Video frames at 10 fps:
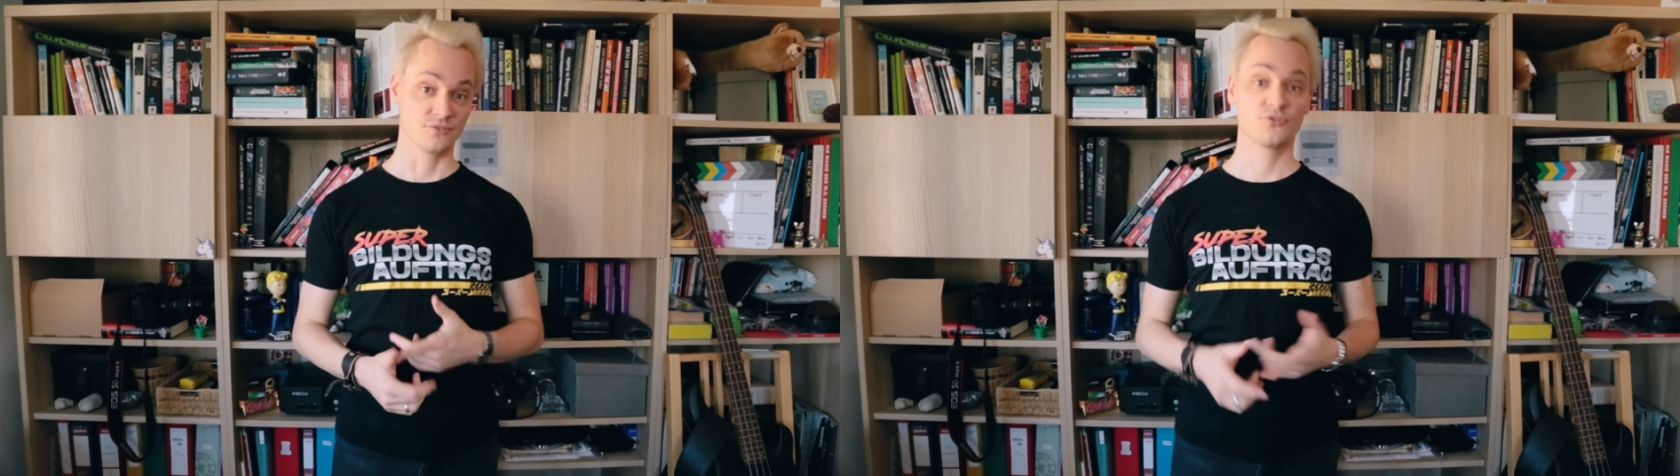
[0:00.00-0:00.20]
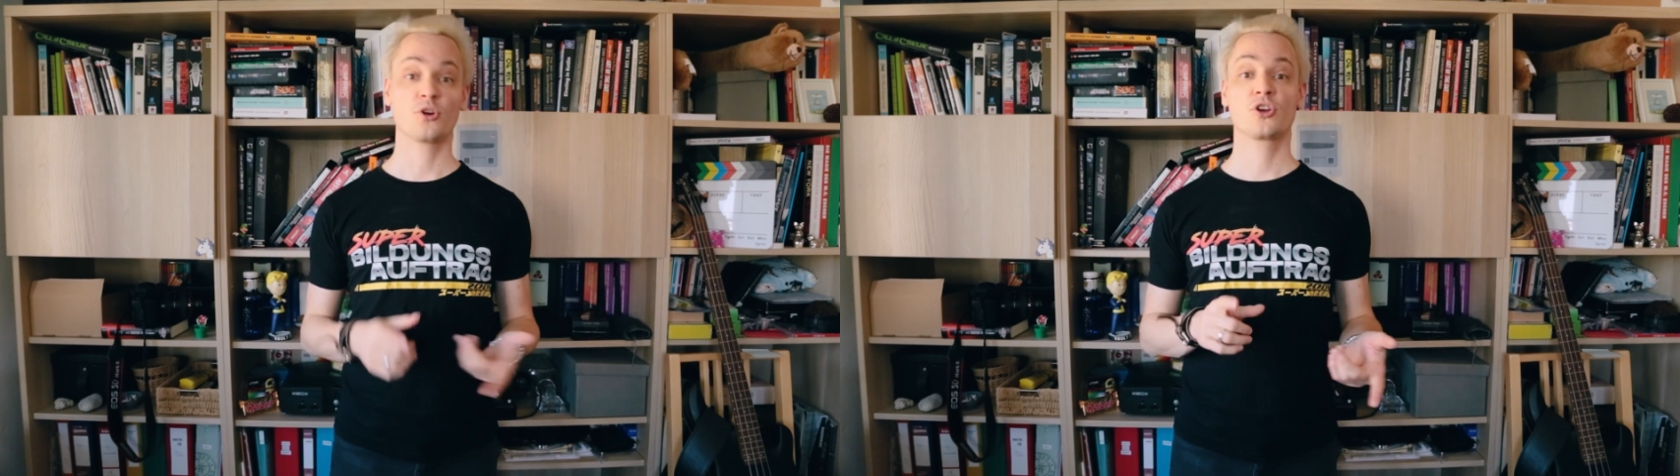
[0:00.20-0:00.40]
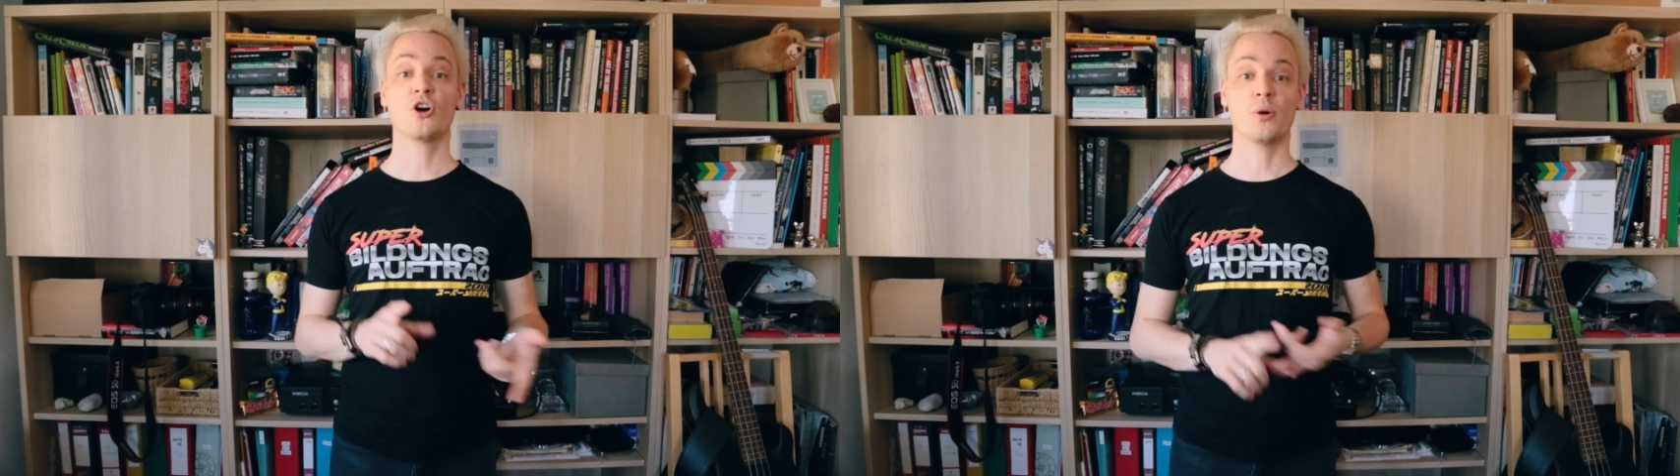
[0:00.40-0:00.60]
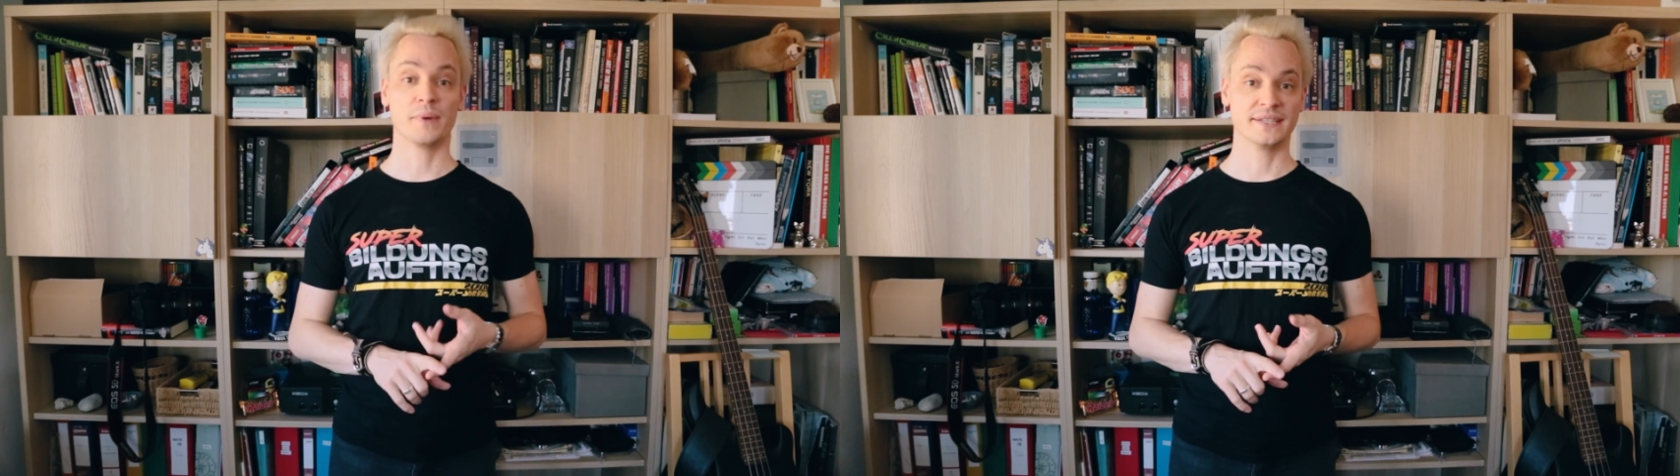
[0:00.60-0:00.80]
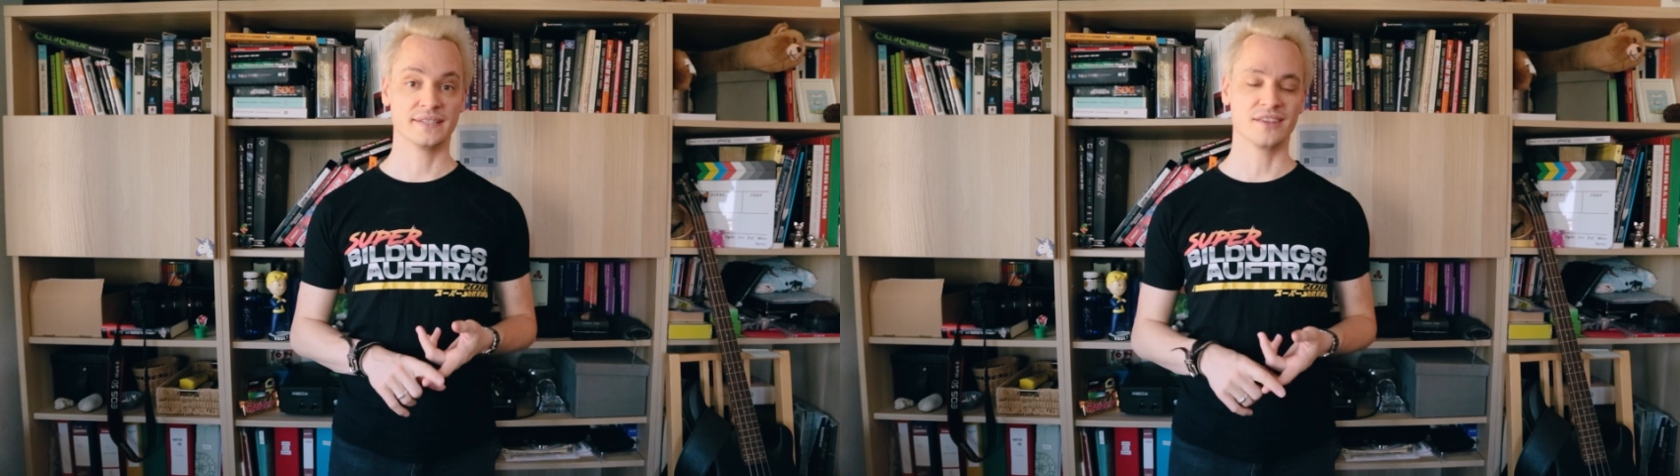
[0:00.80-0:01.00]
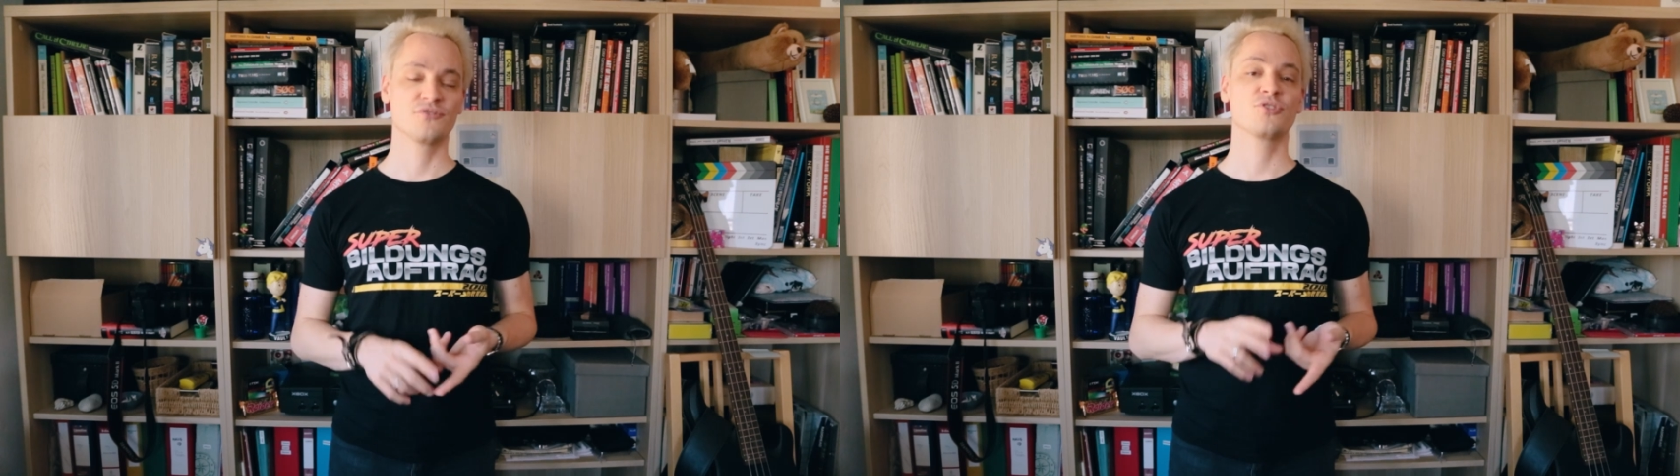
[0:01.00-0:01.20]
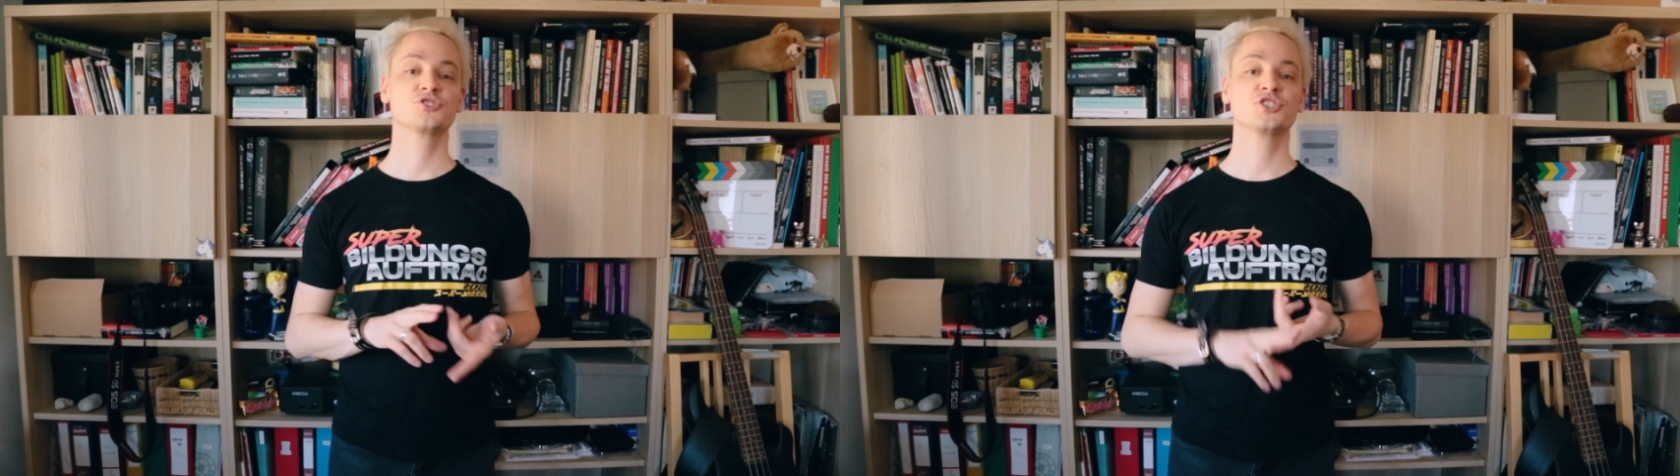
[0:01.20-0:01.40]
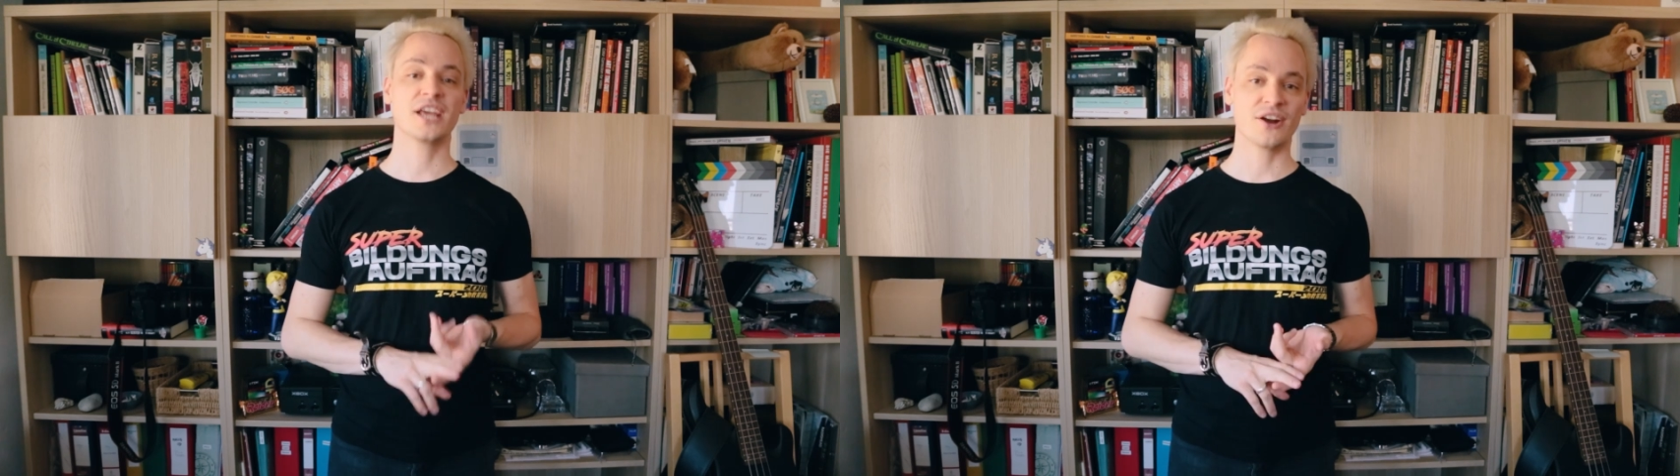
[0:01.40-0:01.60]
for commenting, for
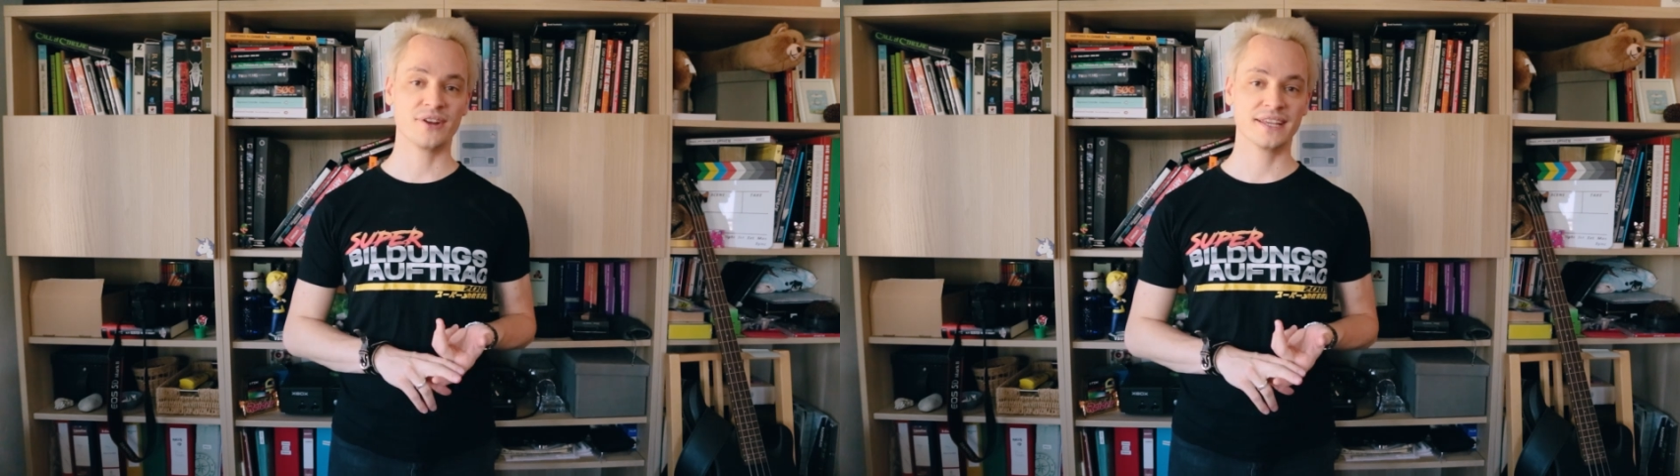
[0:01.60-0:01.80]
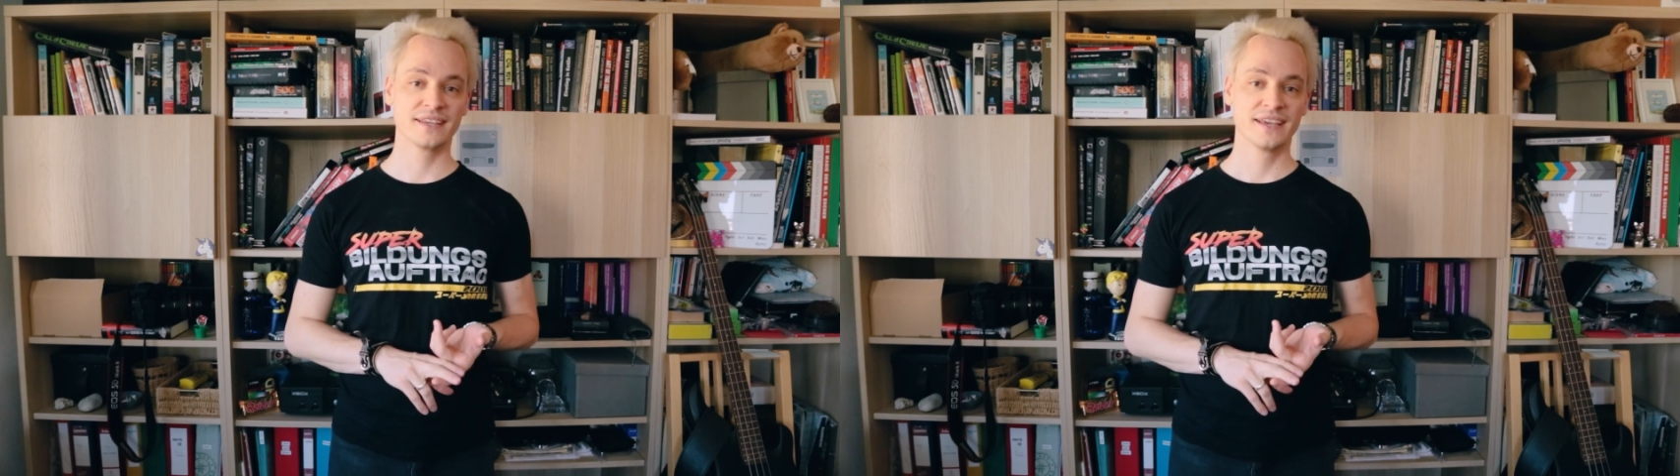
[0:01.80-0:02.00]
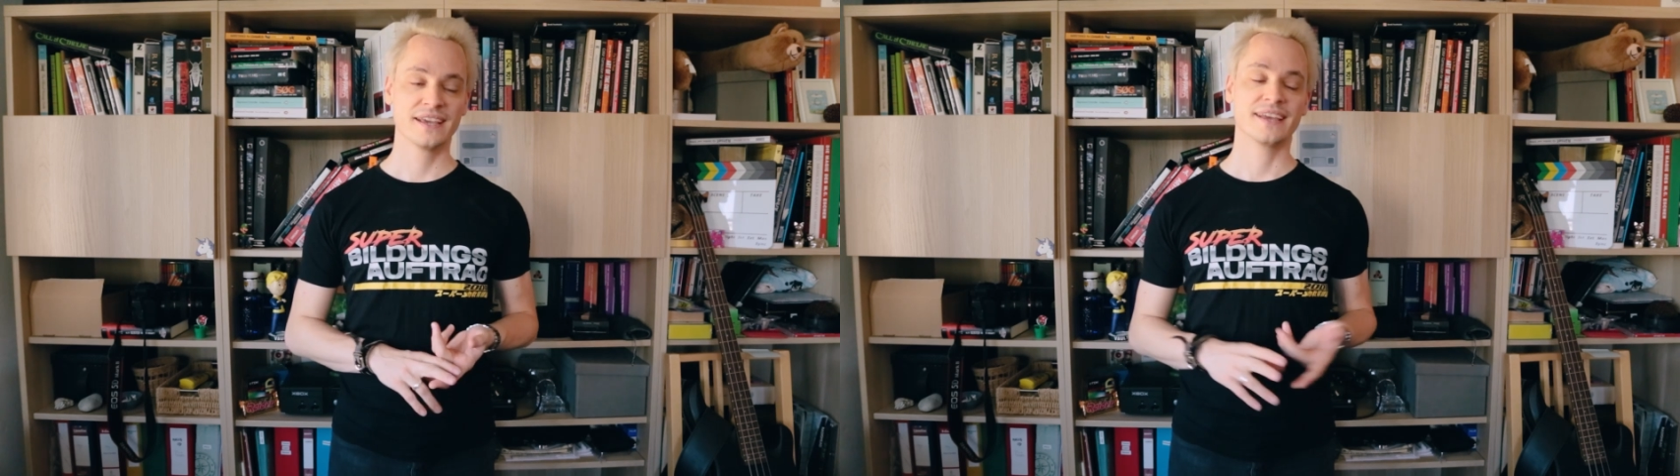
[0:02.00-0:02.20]
sharing,